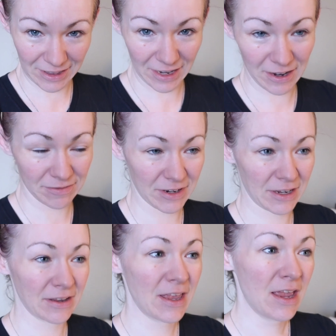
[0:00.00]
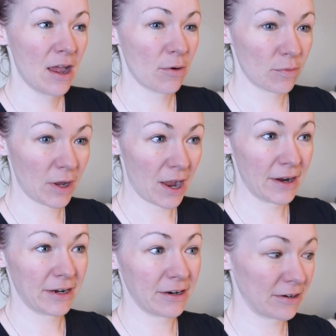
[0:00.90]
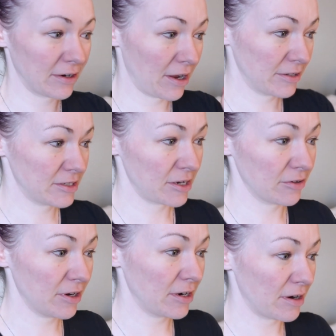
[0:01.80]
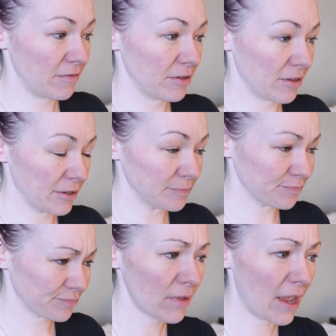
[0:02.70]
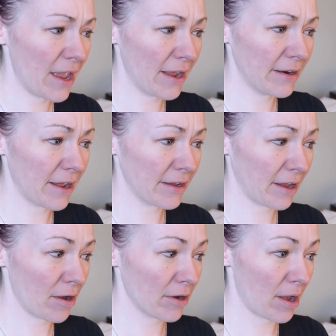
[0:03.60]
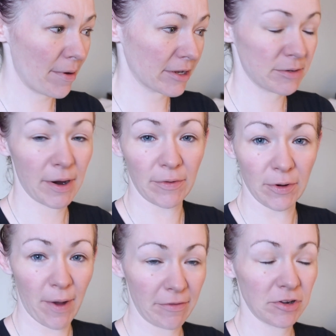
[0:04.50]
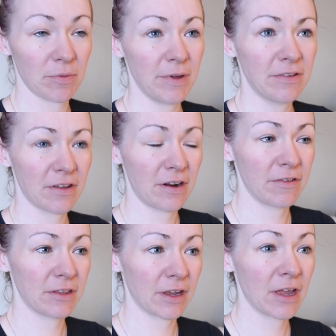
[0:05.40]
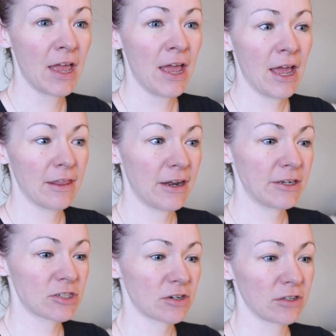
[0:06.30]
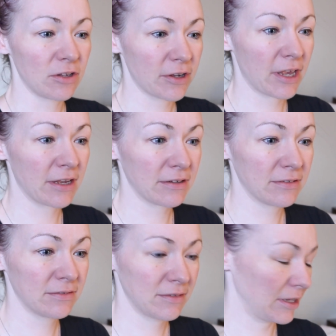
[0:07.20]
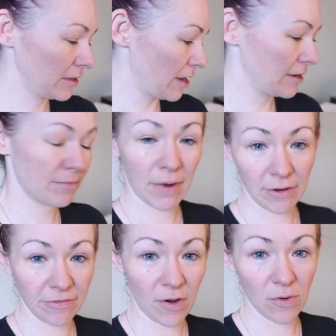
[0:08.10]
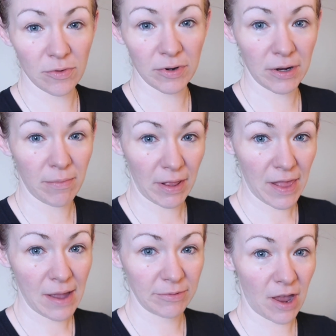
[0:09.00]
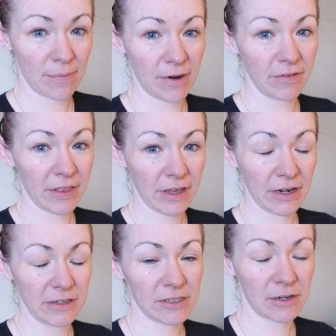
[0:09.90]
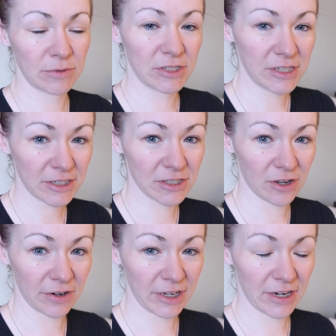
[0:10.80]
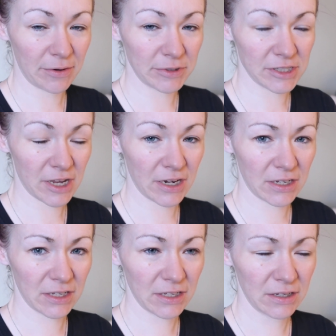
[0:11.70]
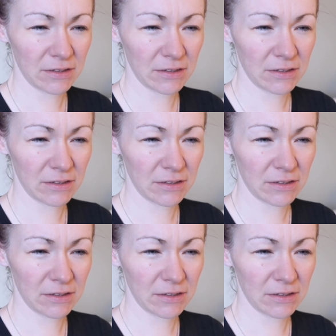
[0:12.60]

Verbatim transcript: in the evening when we got here and got settled in and everything. And I got back to my room after the pizza and everything. And then I started looking at like my phone and my laptop and everything and it said it was 6.30 and I was like,